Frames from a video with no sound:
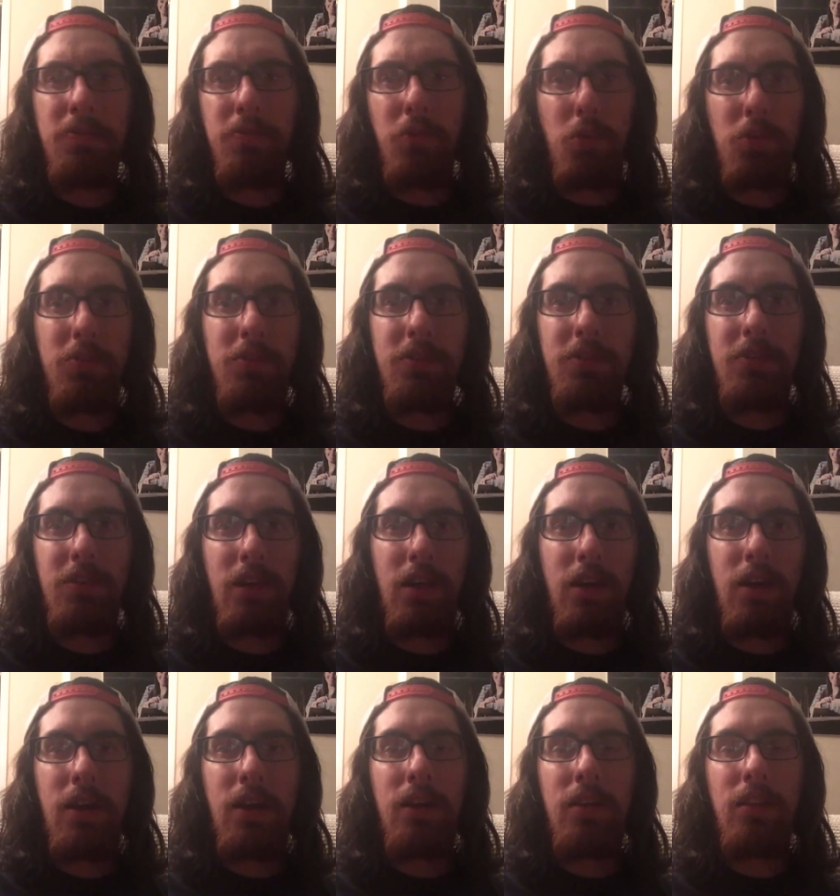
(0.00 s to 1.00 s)
forces
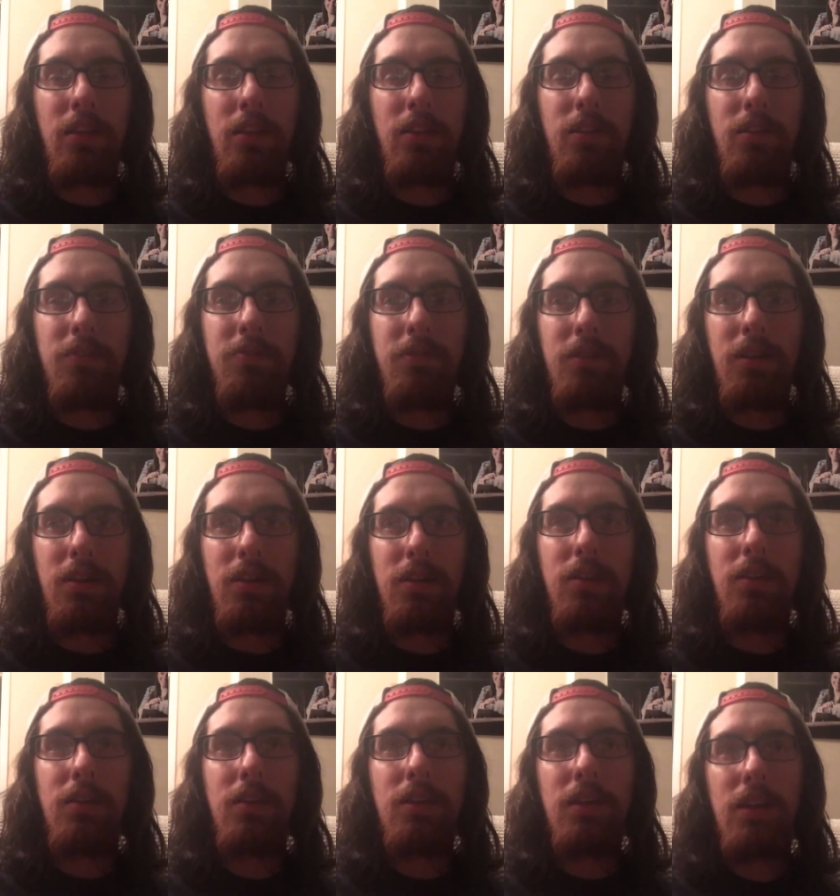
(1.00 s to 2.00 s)
guy, like the
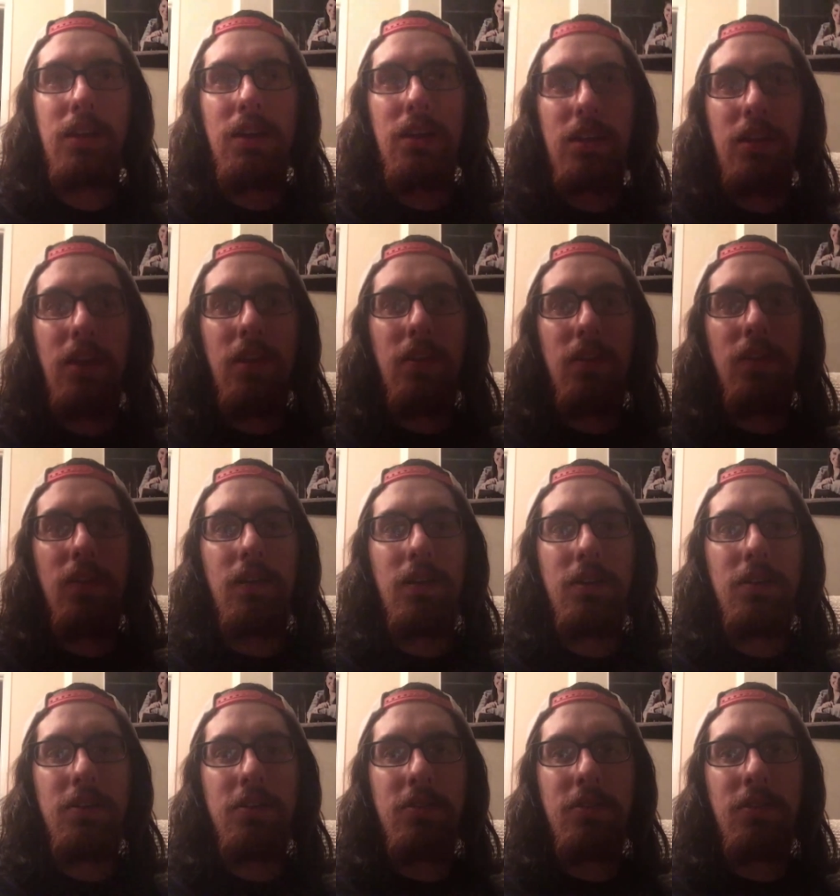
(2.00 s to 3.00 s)
fucking, and then
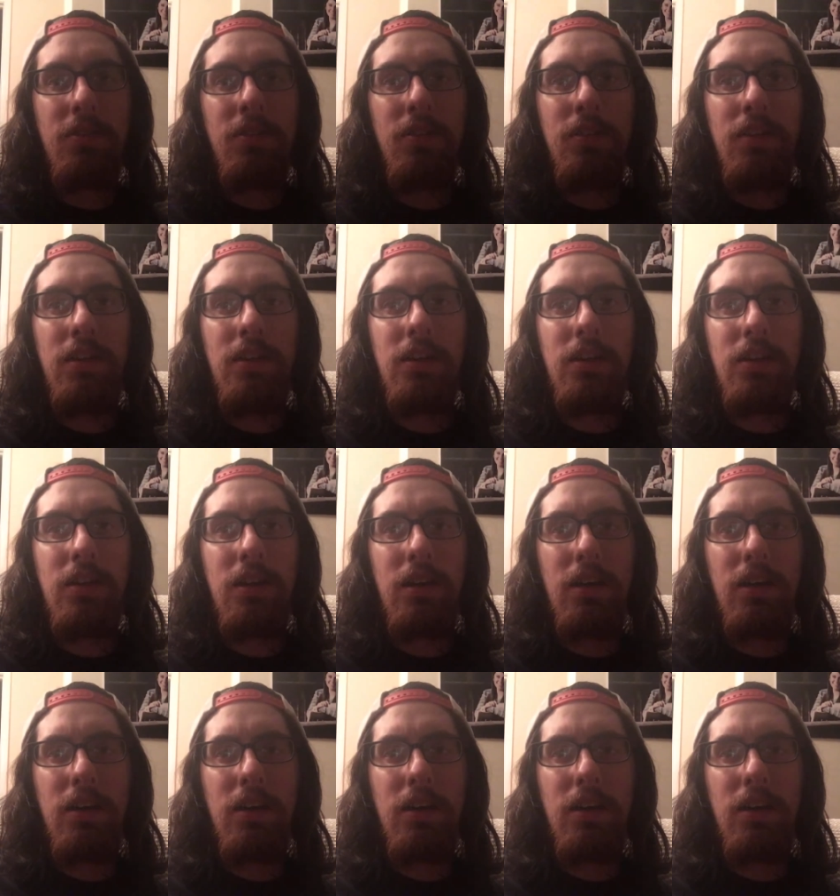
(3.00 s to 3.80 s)
there's the